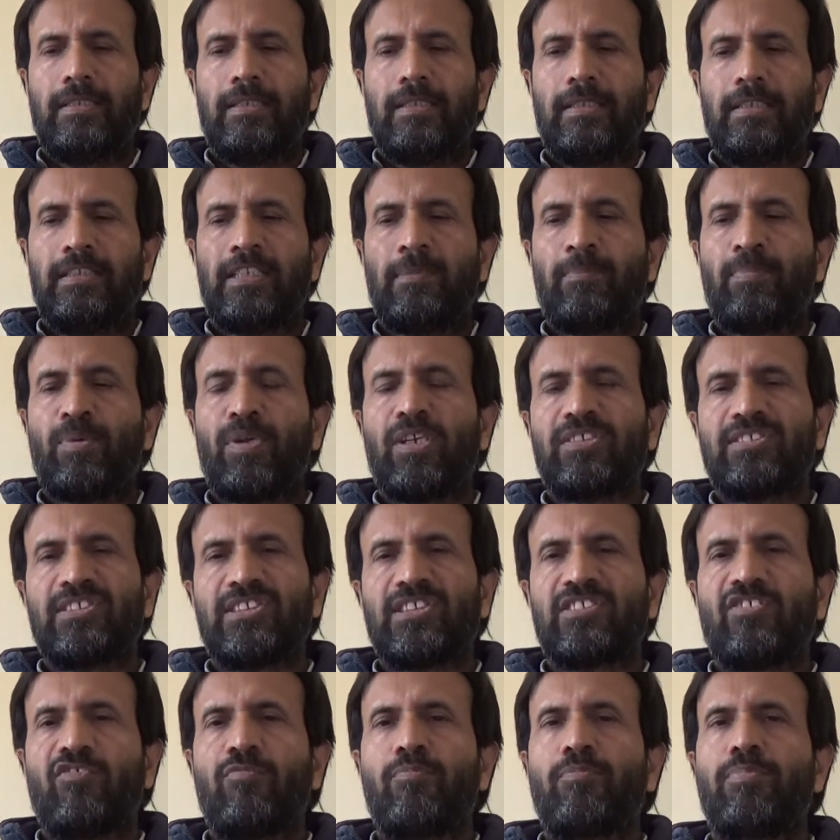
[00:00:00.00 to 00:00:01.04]
the
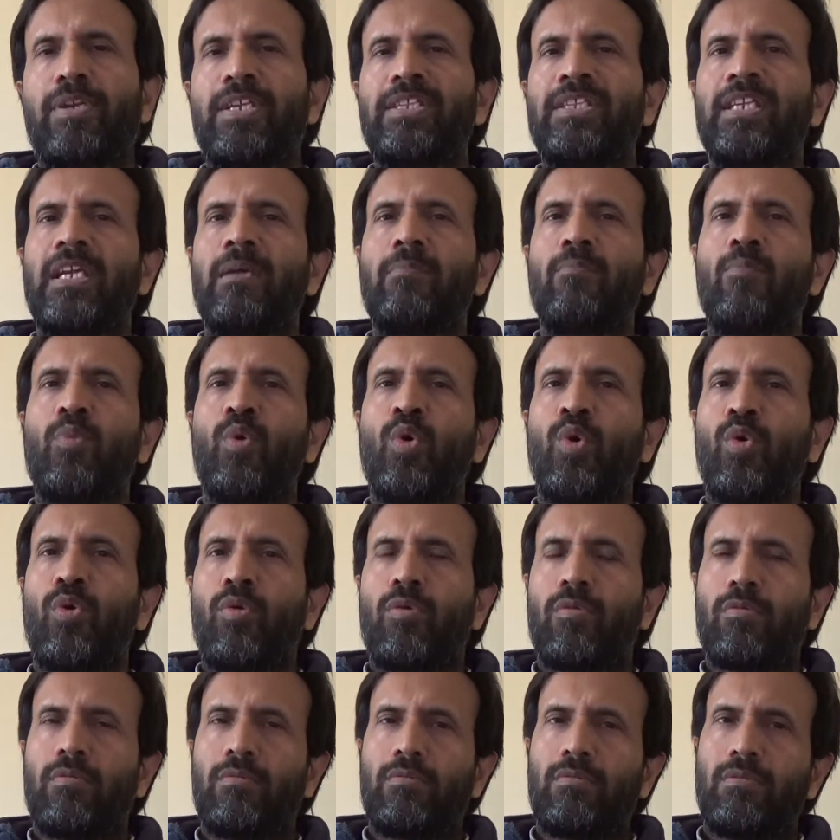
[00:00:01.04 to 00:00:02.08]
process of breathing
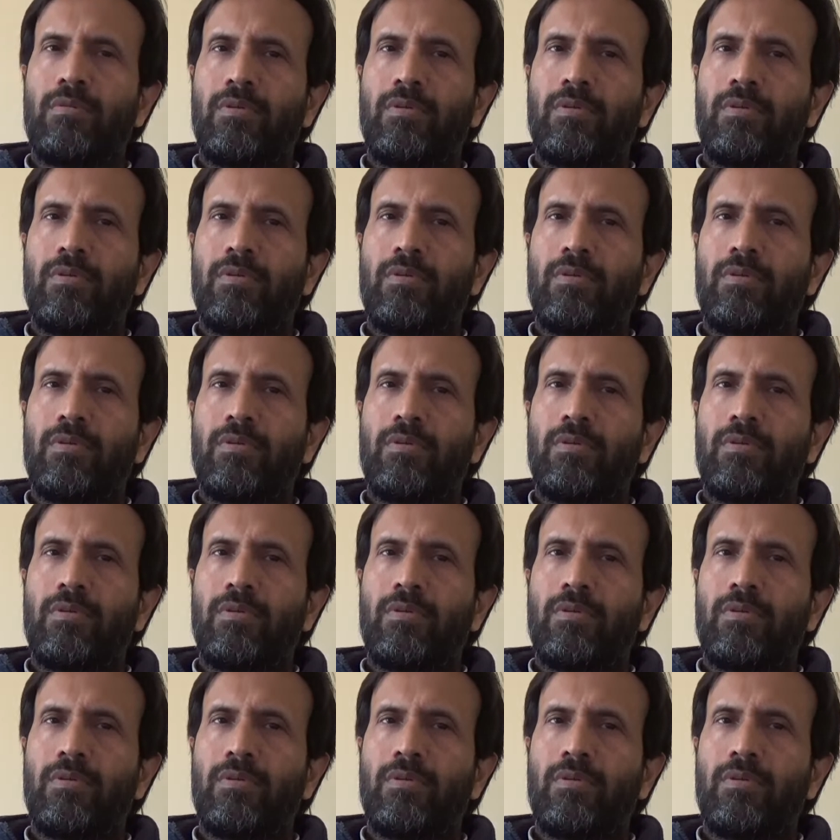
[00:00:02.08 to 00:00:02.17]
more